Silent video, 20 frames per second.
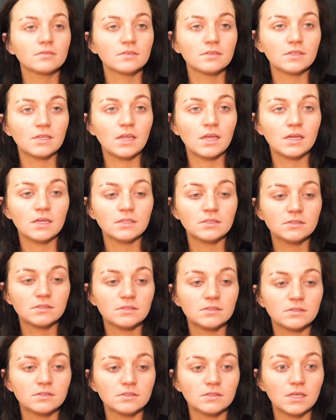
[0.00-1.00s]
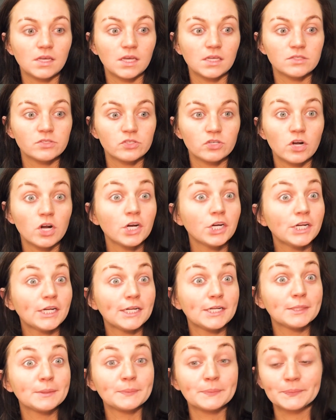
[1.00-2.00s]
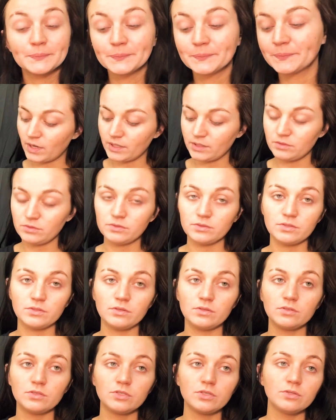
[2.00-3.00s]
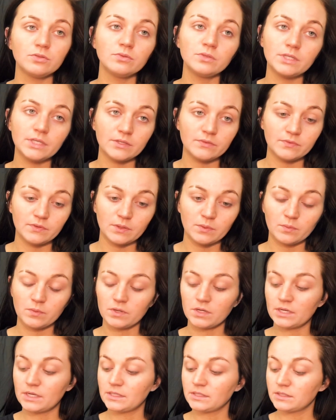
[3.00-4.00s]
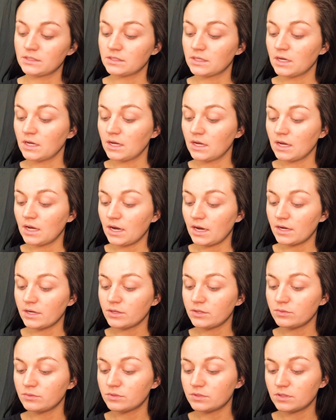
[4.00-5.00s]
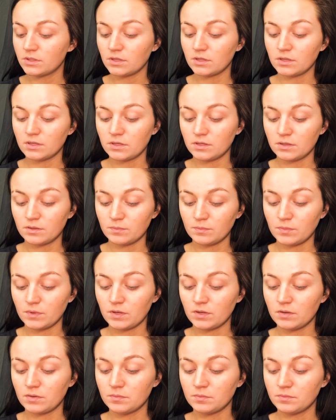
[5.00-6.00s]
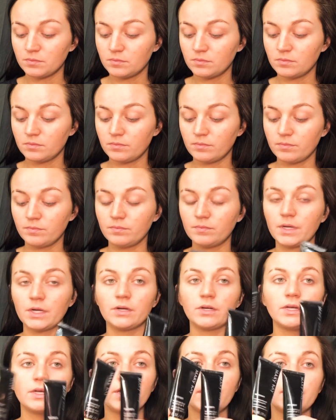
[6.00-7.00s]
Let's get started. I use two different ones. I use the Mary Kay